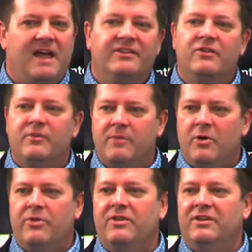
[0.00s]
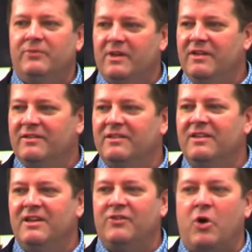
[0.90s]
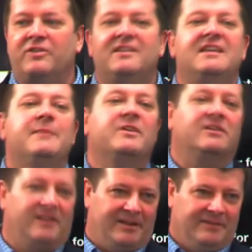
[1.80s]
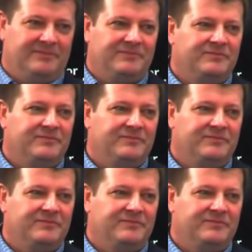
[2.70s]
And so for both of these reasons, these are typically